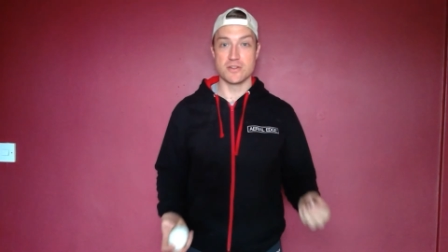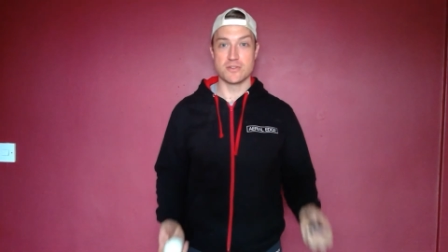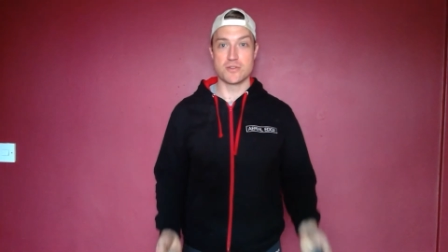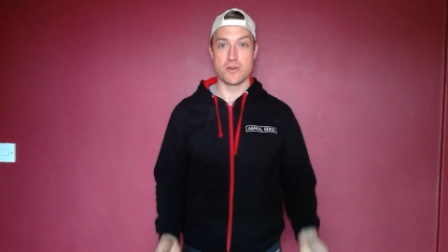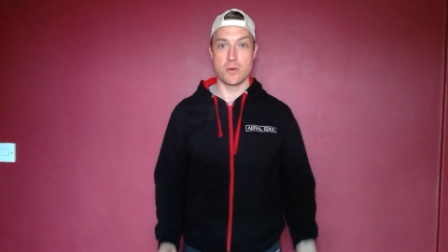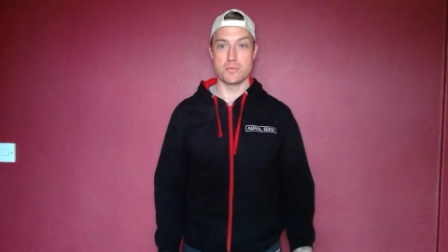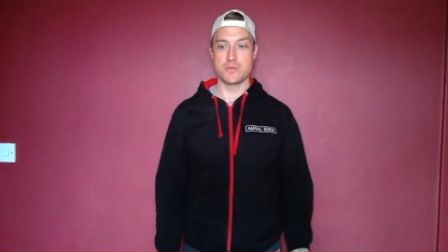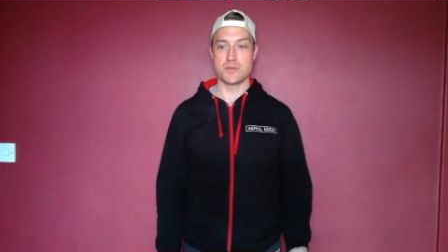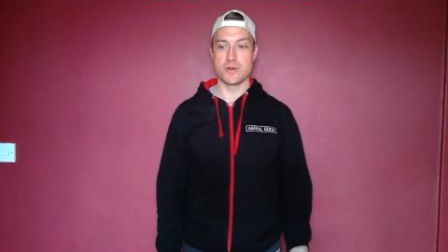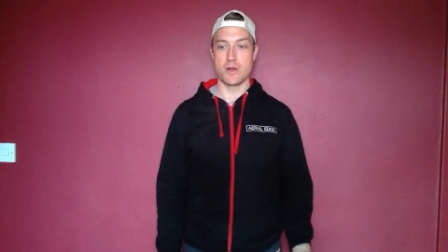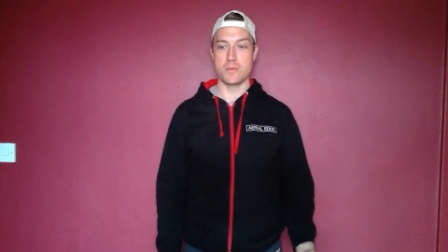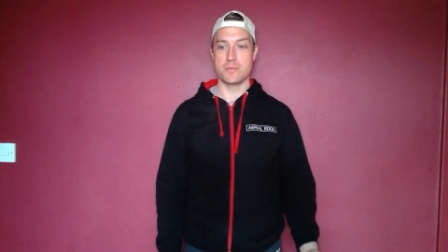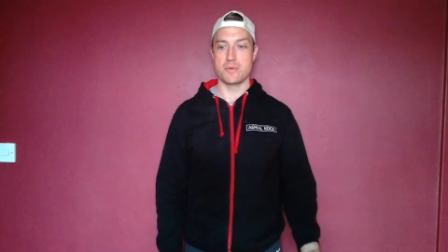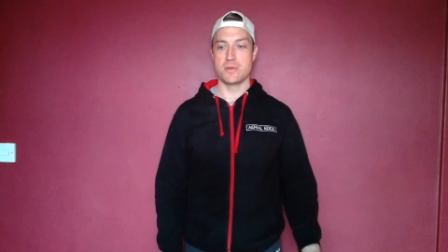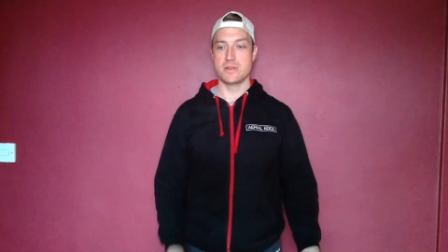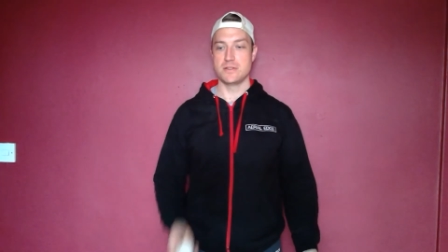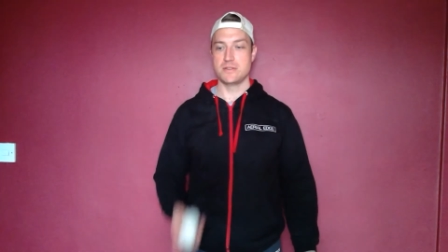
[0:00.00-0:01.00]
drop drop.
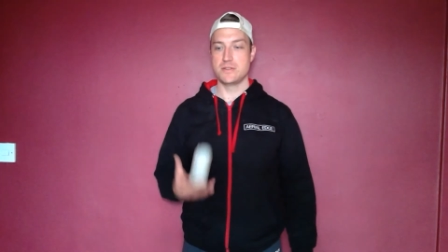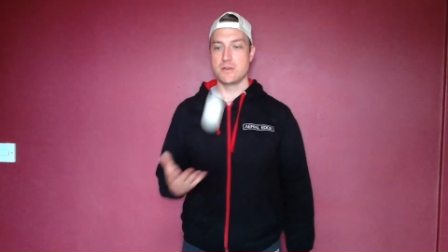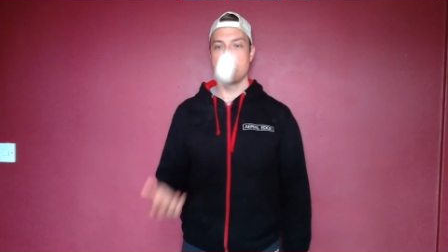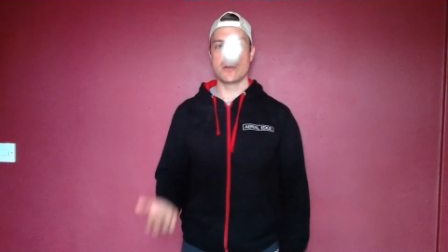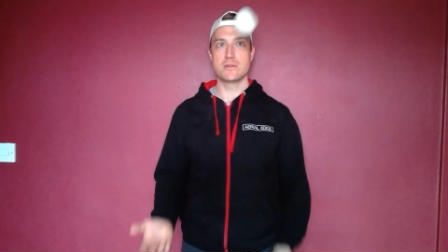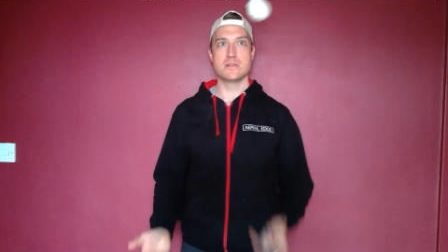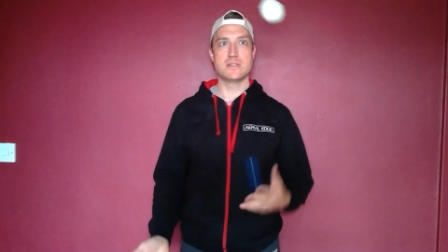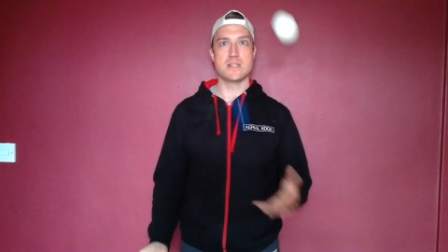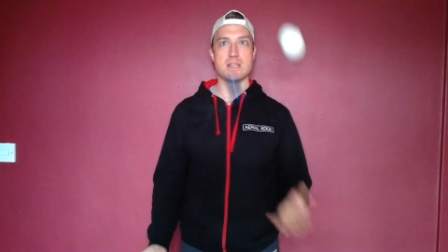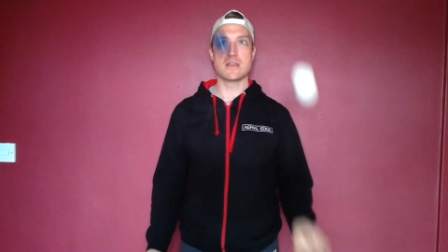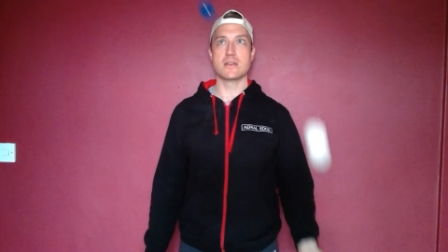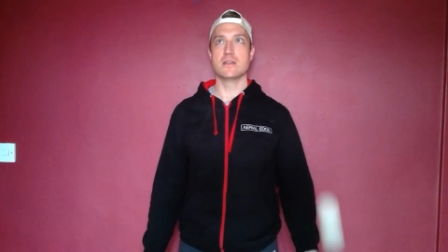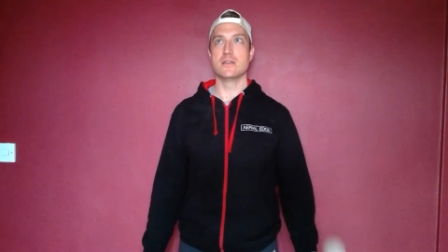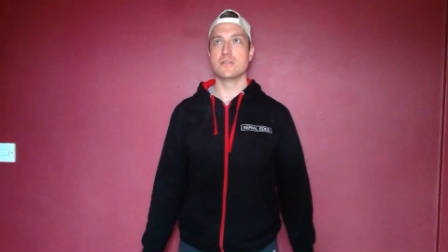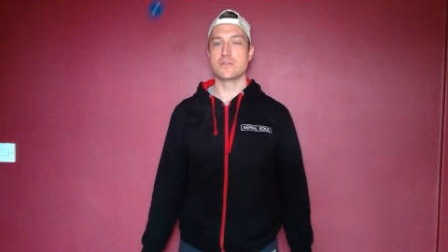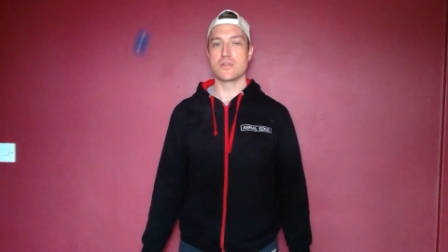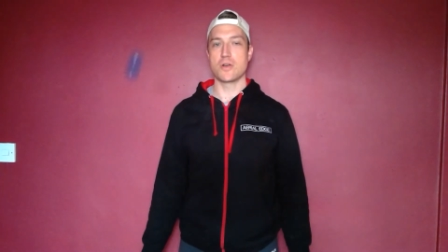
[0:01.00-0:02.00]
Dong
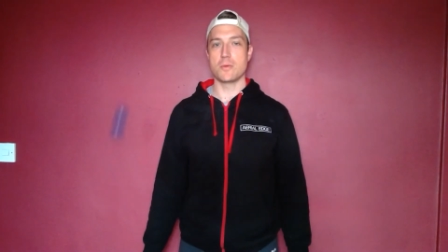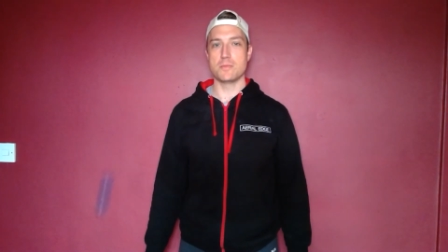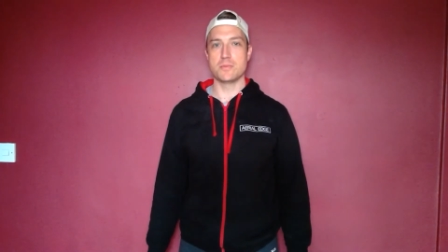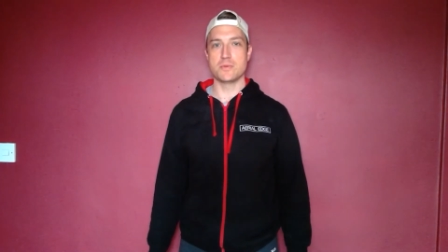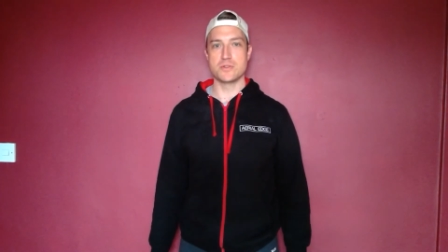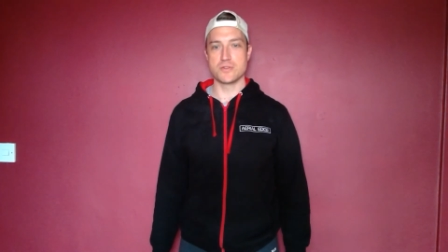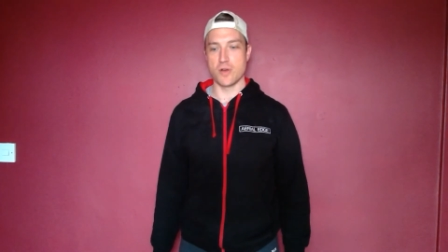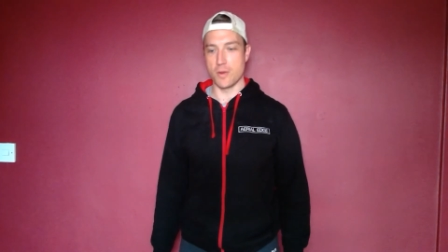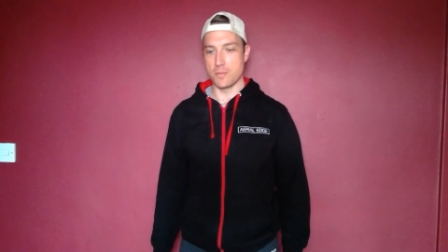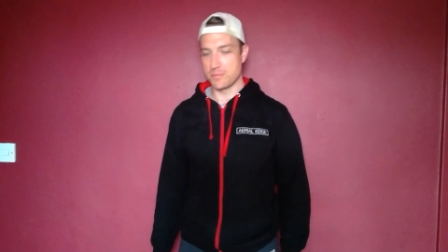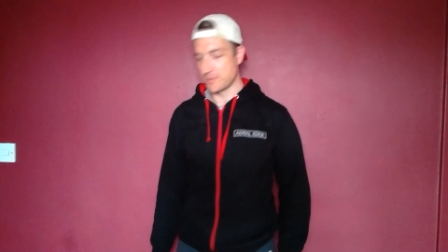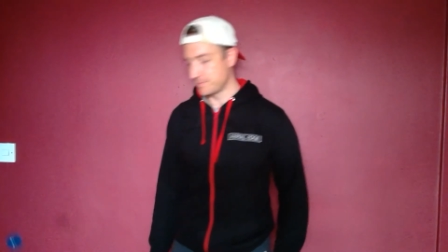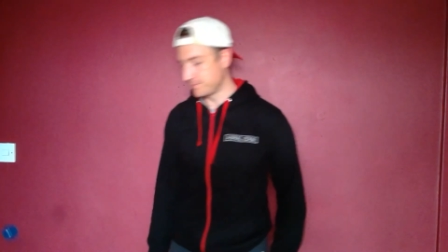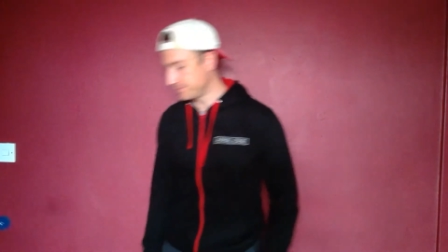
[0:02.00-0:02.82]
ding drop drop.